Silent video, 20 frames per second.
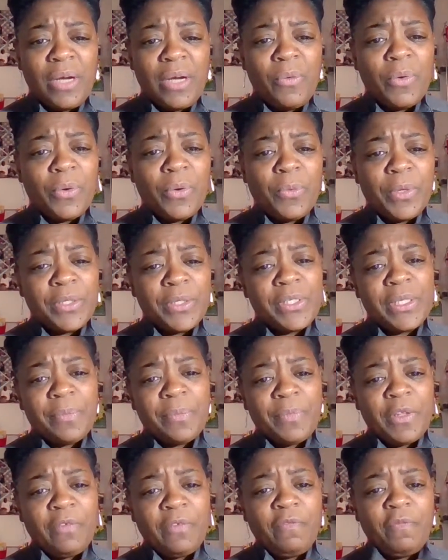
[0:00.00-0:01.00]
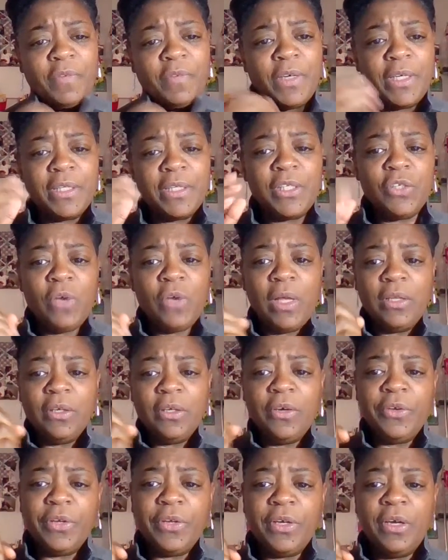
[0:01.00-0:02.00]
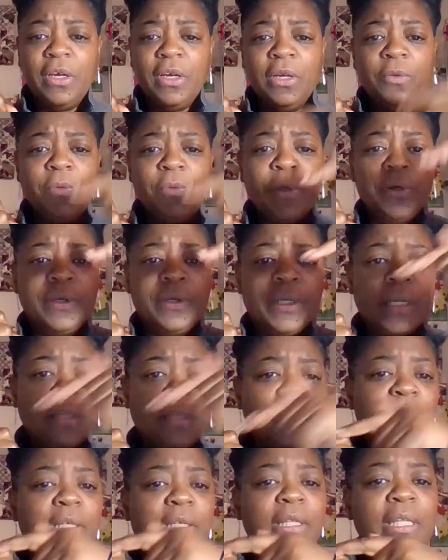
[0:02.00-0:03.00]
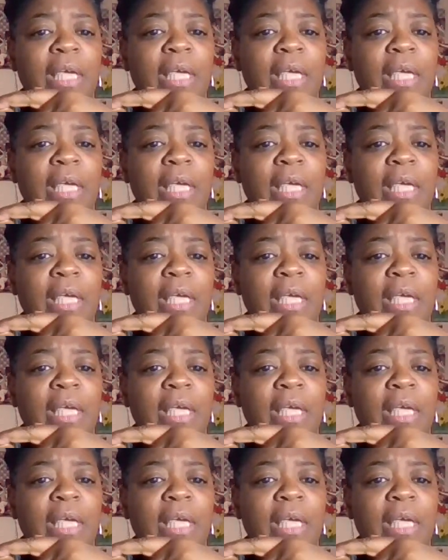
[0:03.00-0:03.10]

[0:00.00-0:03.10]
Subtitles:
I want to wear something fun. So I look on the color wheel and I look at